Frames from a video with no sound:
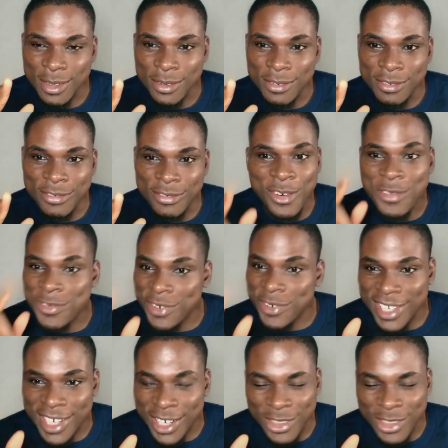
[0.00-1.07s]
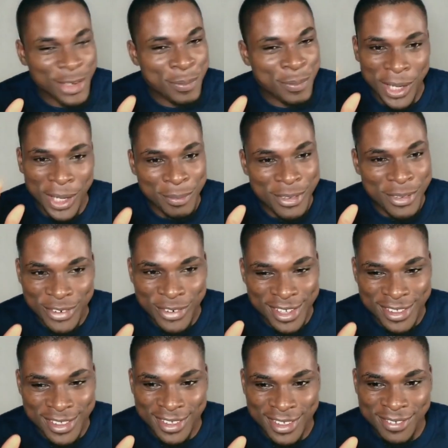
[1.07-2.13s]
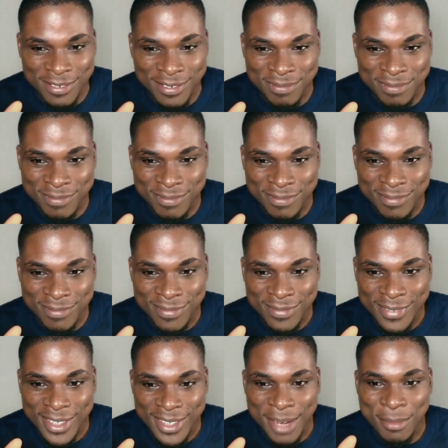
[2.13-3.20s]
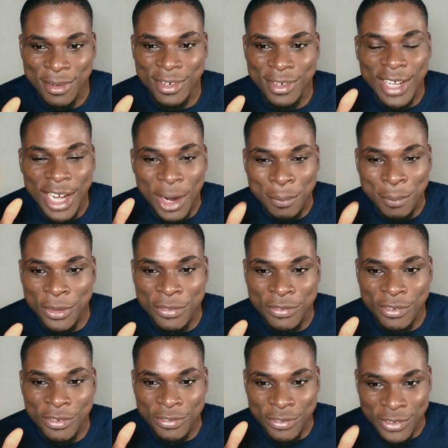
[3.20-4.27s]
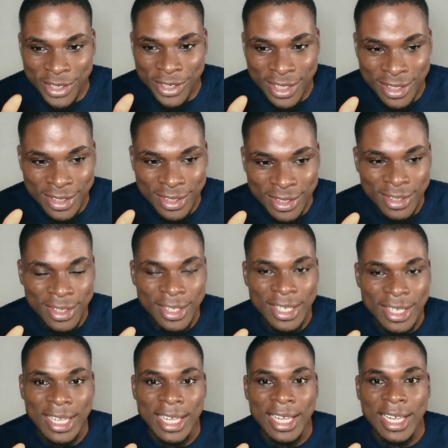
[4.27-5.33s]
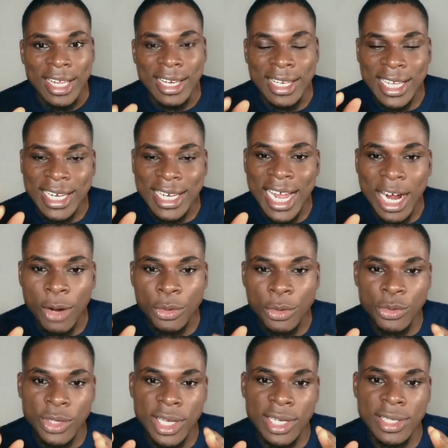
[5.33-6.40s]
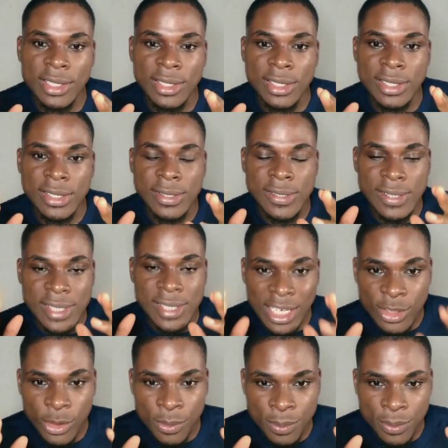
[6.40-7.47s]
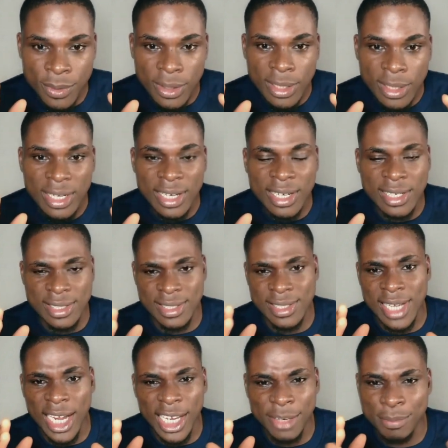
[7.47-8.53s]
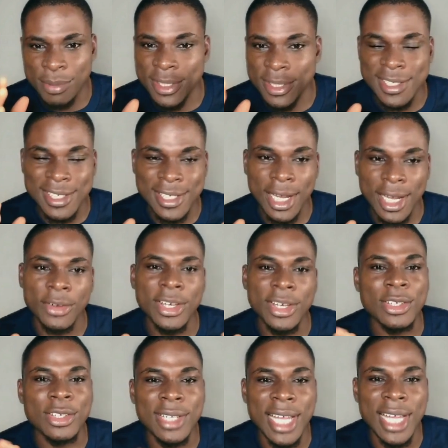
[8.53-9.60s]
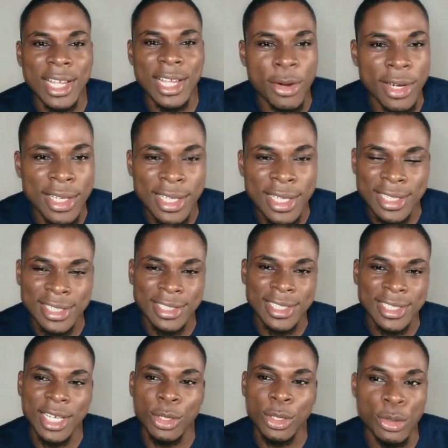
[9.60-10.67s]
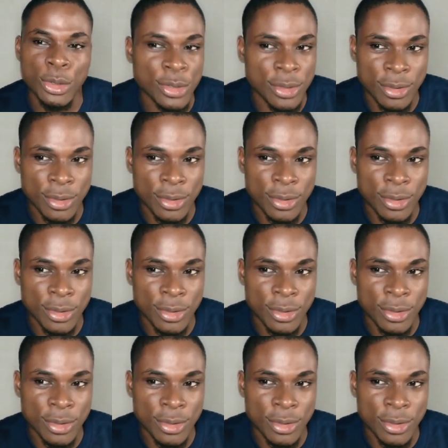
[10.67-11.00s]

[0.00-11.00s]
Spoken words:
for free, and you're not paying me for anything. I'm going to help you for free. Learn how you can start up a side business. I really don't like calling it a side hustle,